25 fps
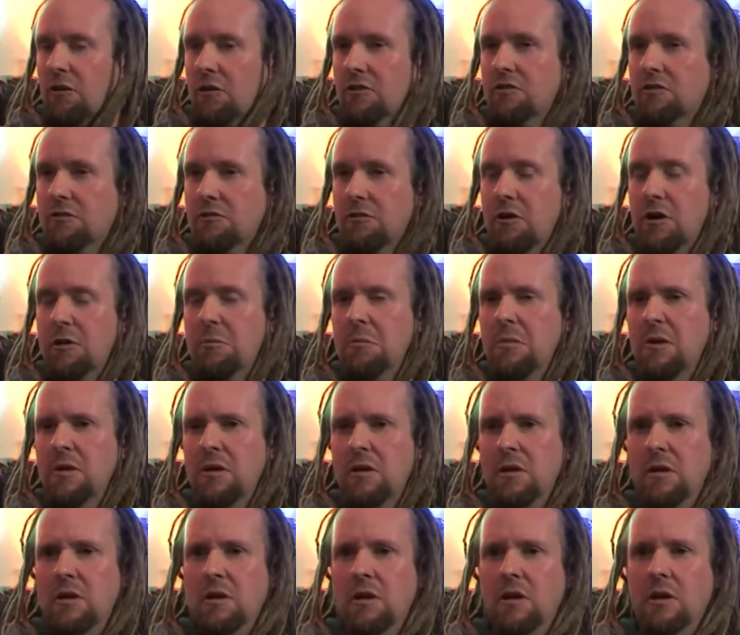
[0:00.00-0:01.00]
across the room.
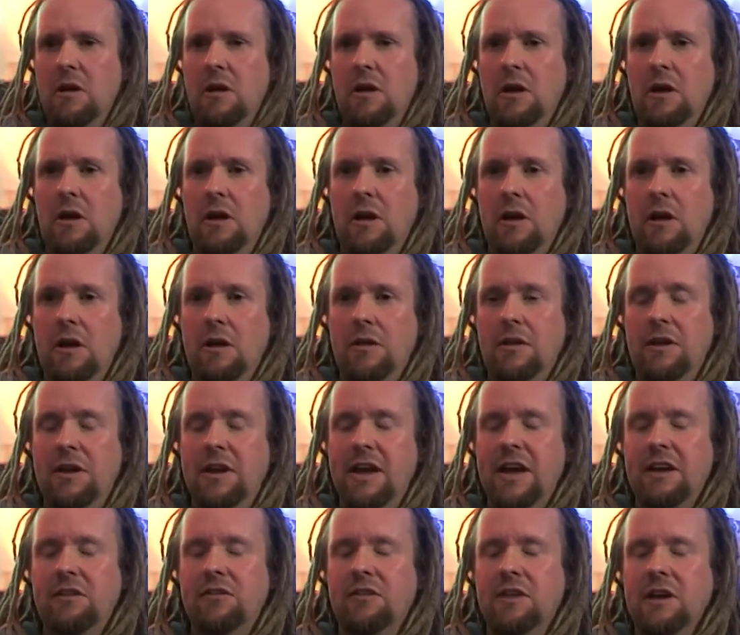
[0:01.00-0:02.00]
The
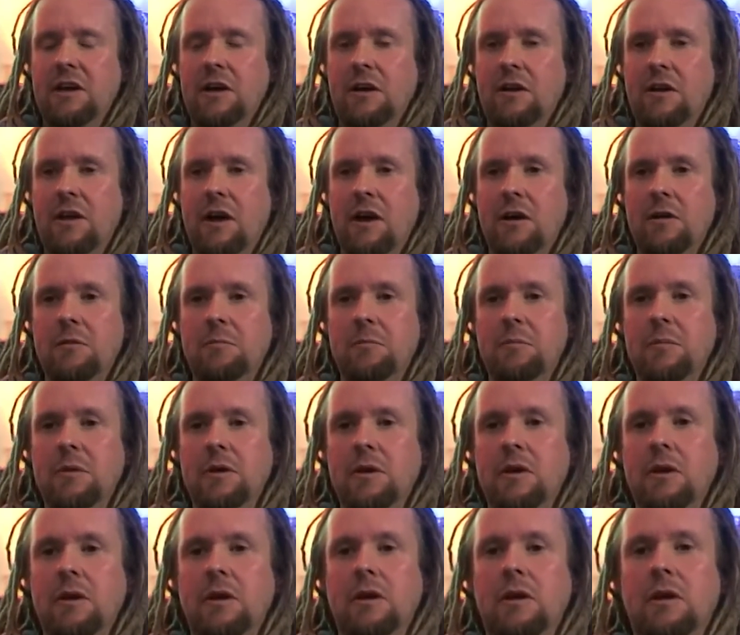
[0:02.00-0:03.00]
next thing I know, I'm